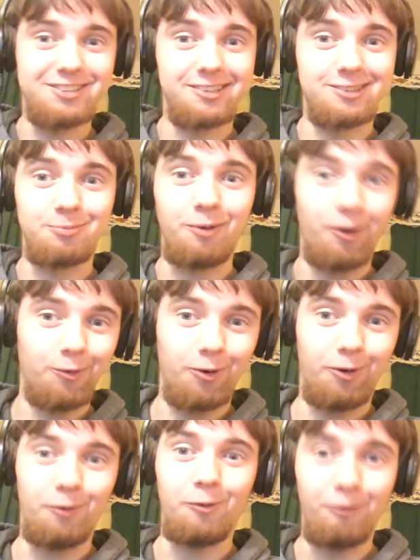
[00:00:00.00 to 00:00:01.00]
It's a Small
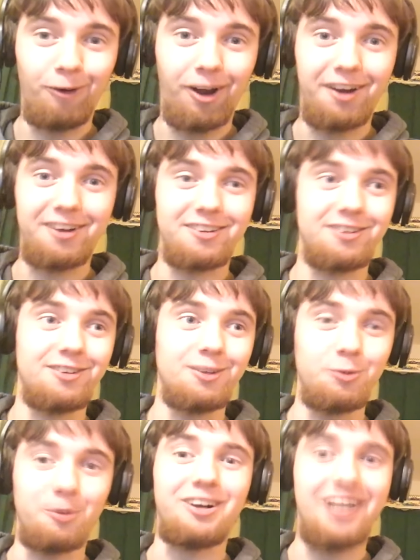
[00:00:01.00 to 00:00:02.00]
World ride.
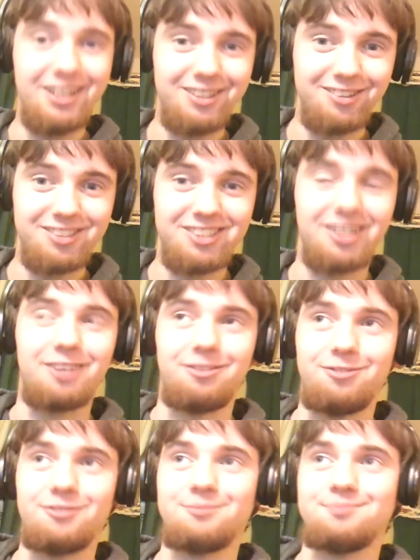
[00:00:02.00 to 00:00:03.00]
You will hate
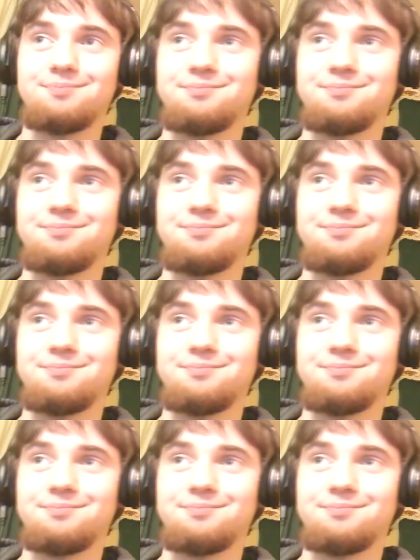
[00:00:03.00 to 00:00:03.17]
yourself